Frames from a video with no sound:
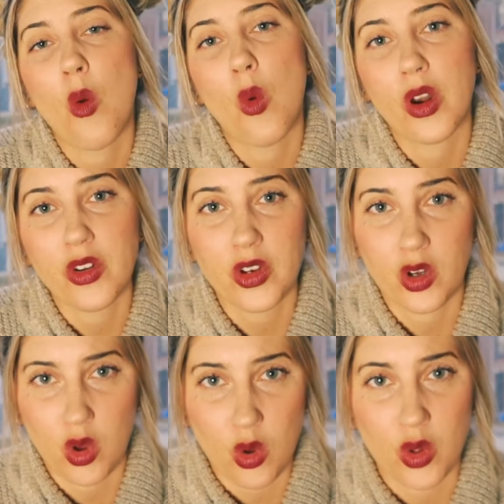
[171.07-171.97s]
and what are the
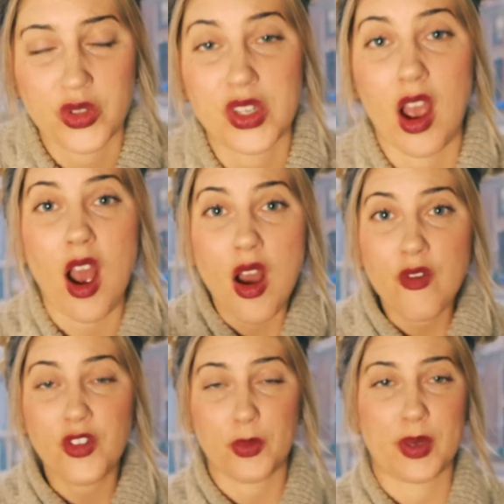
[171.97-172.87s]
goals
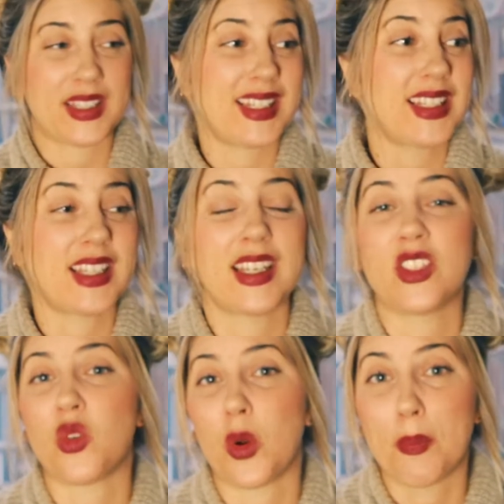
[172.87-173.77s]
of your
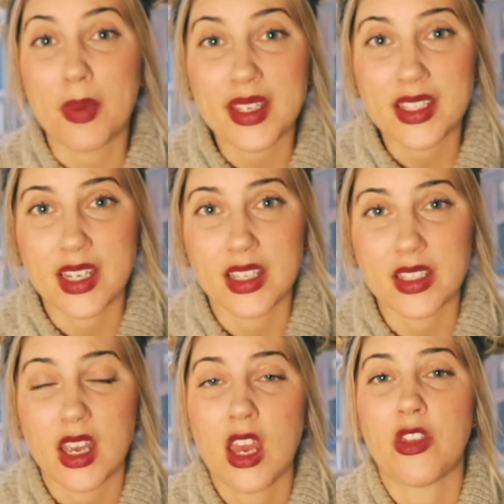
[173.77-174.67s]
businesses or
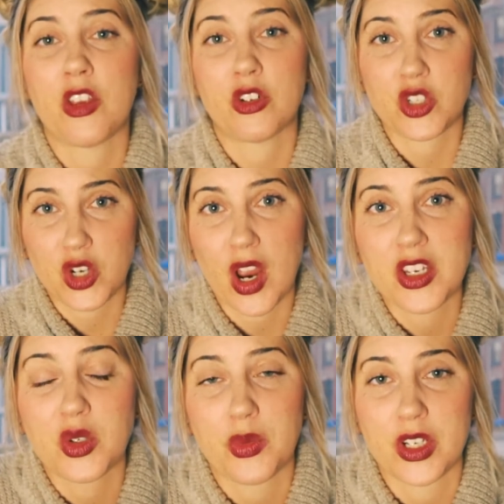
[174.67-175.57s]
business that you're trying
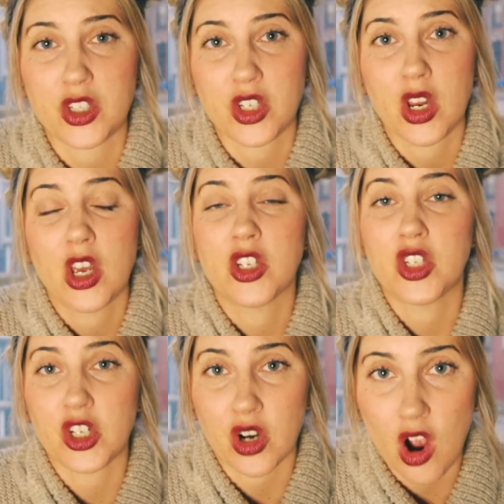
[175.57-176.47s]
to reach
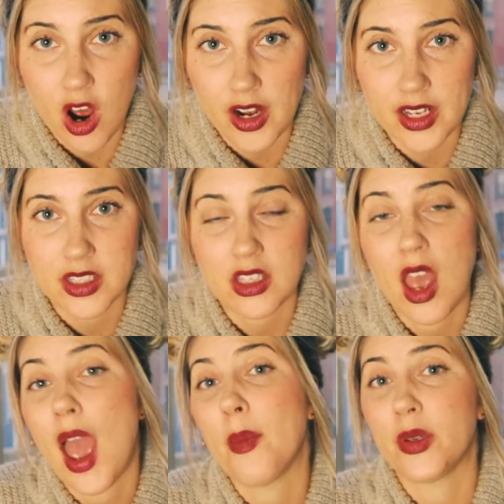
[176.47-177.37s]
to your audience
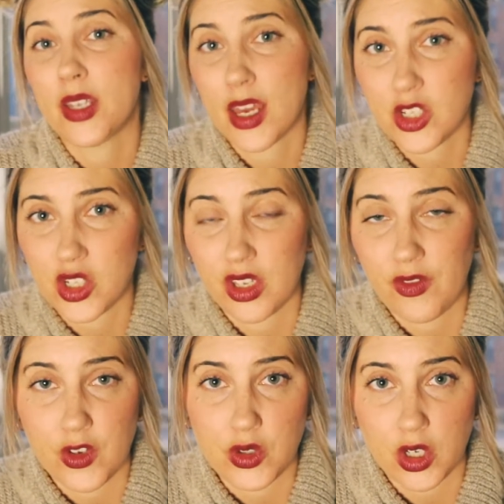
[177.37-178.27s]
and potentially
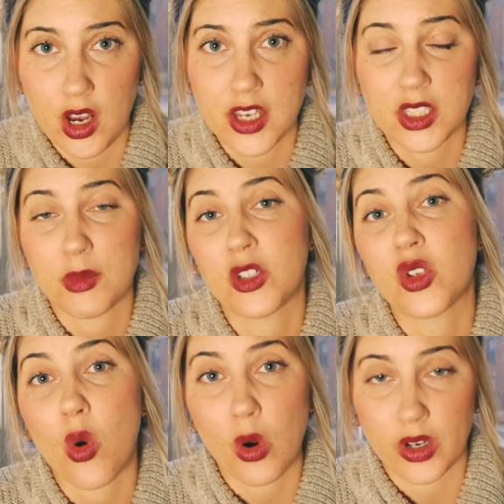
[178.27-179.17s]
future customers
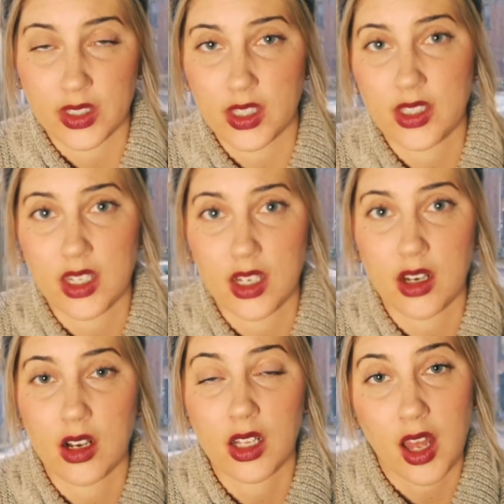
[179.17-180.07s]
or
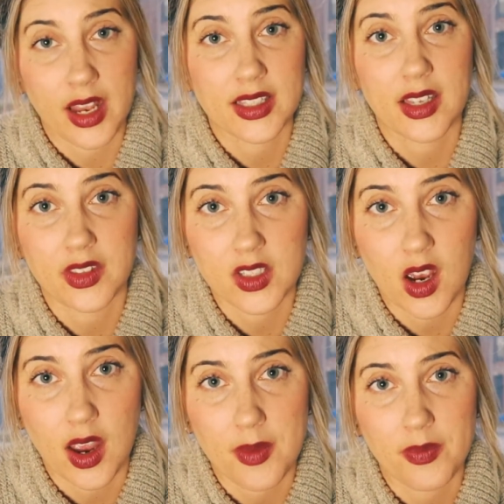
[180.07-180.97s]
existing clients at the
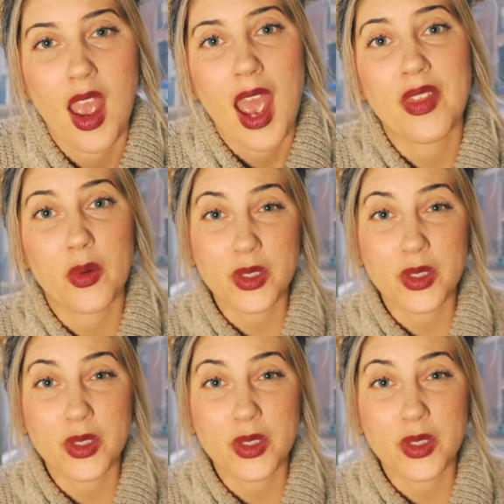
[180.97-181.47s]
time. And that